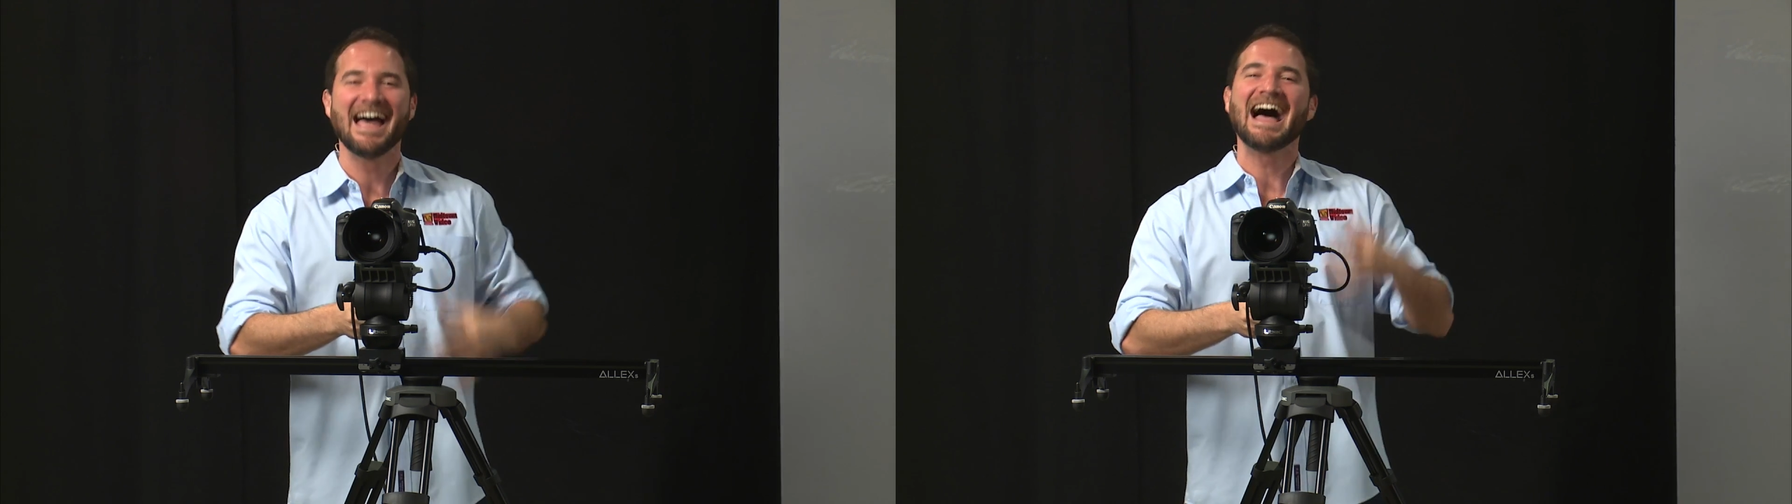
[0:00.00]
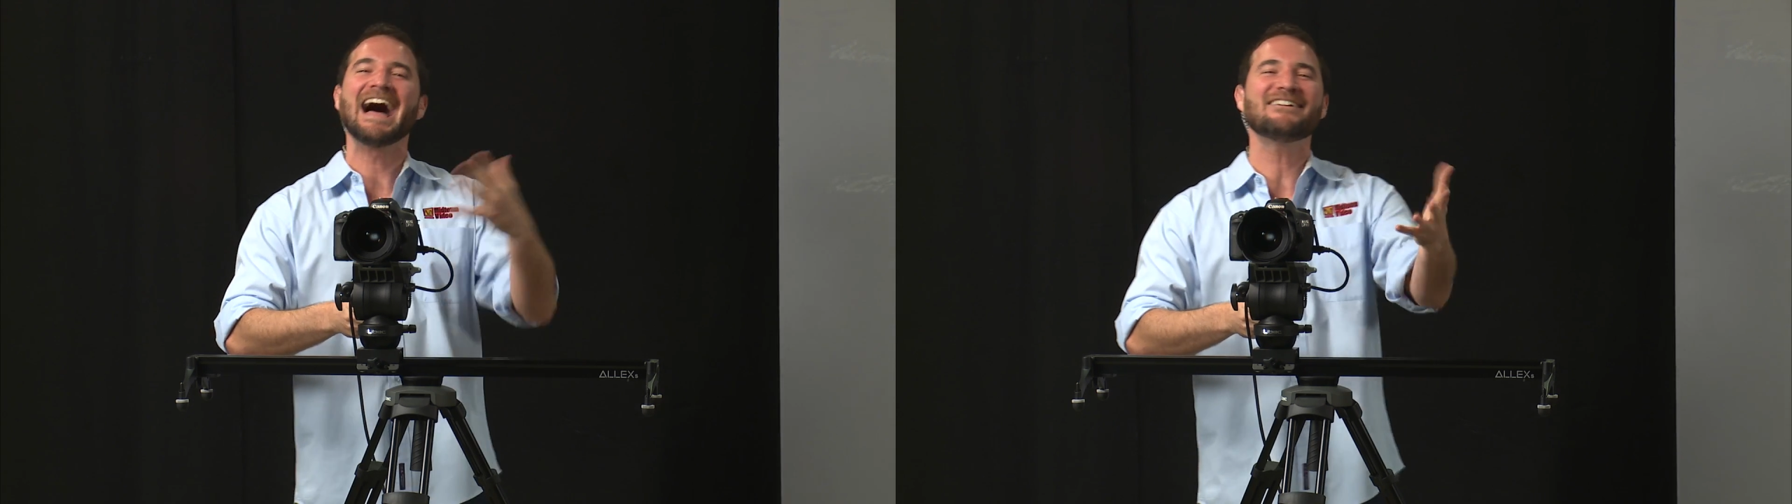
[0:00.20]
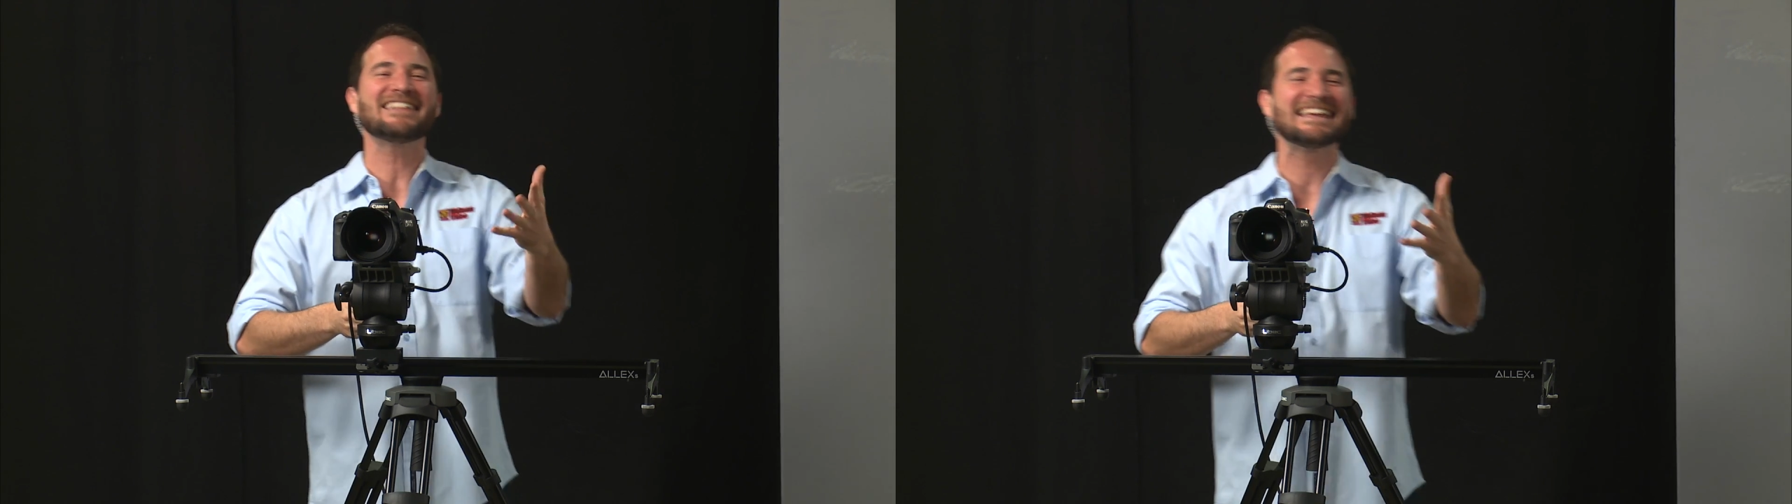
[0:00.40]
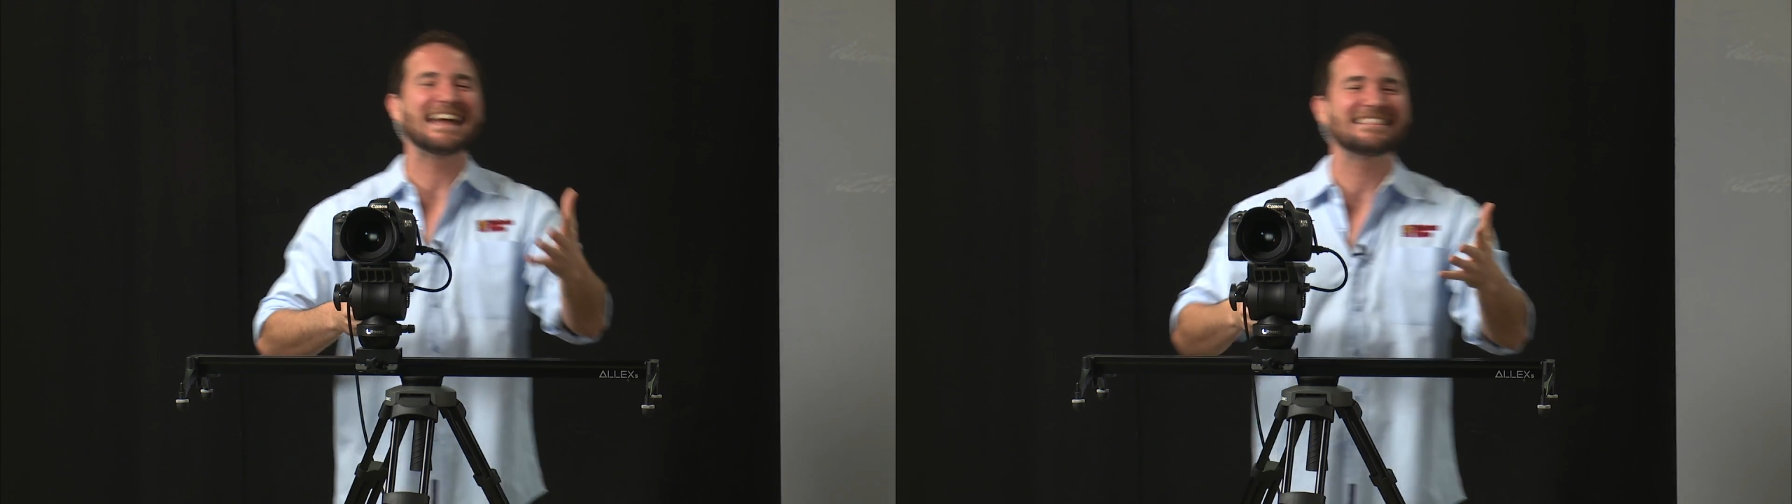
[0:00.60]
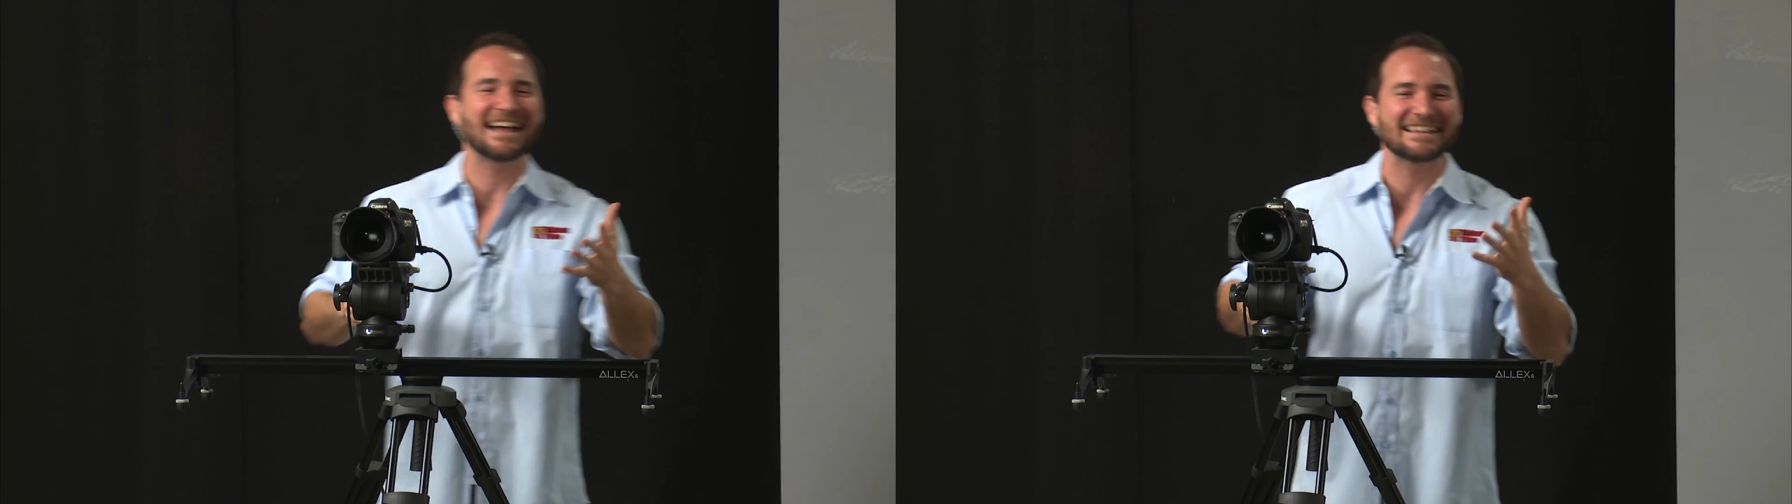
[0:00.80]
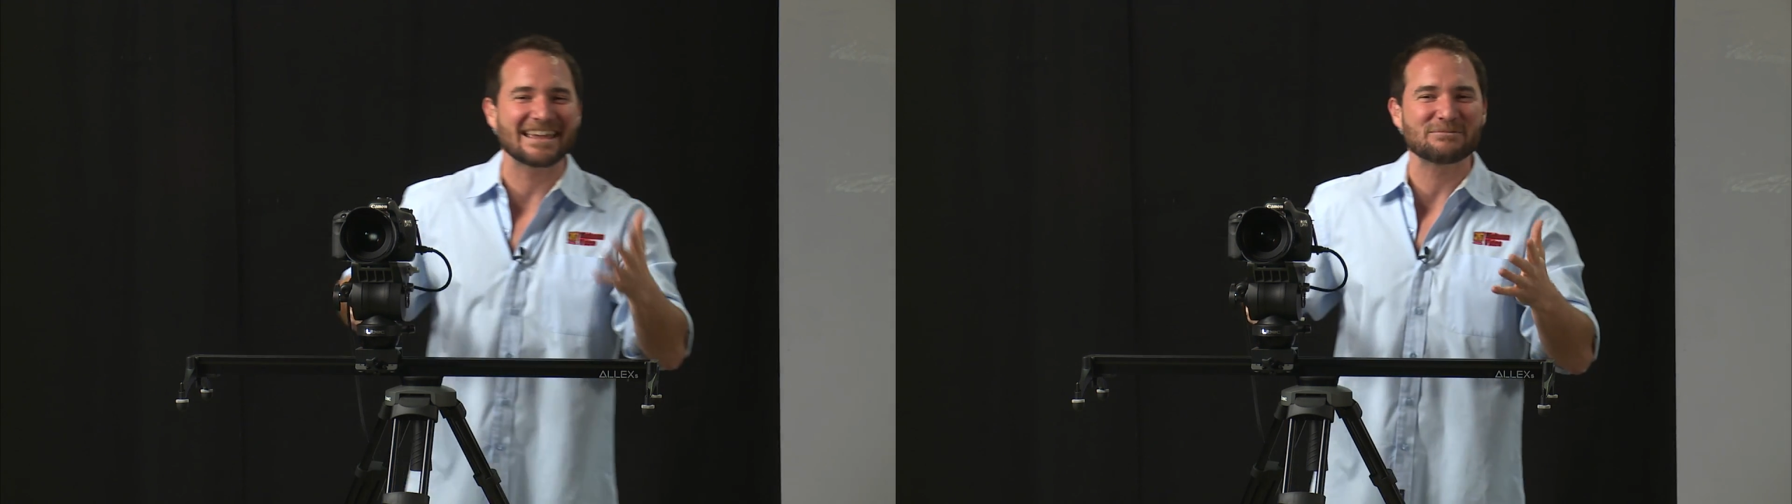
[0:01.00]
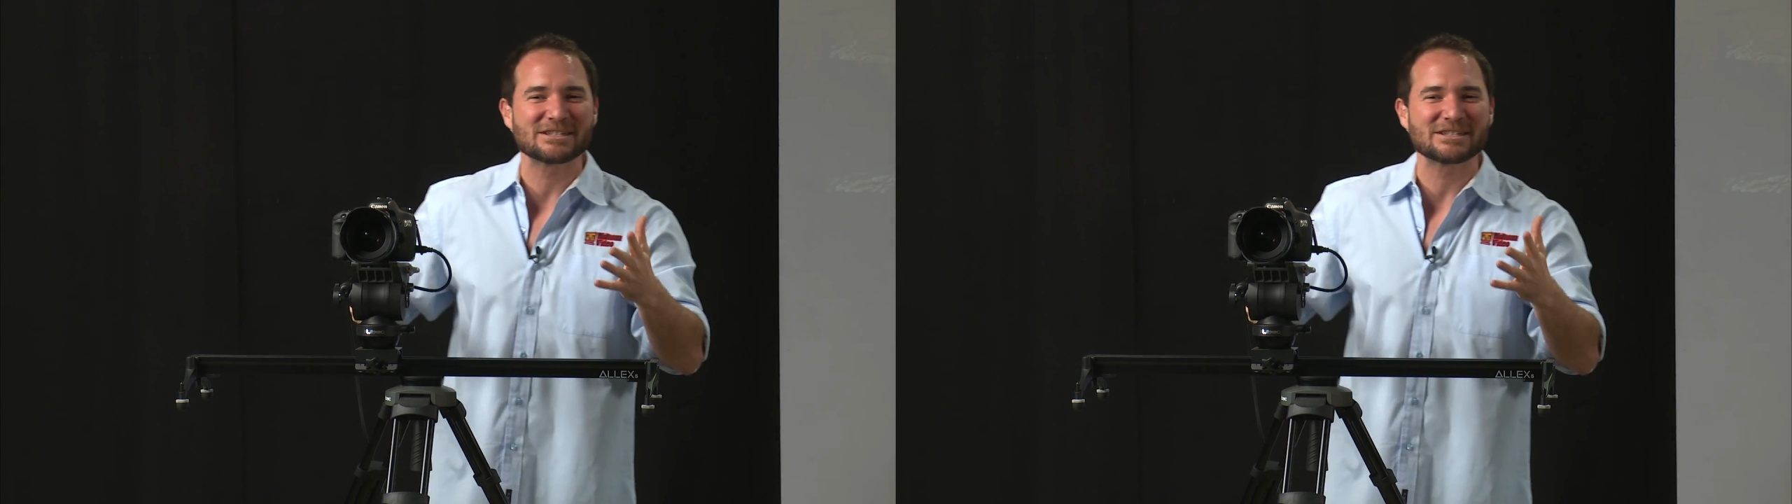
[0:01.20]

How do they get that camera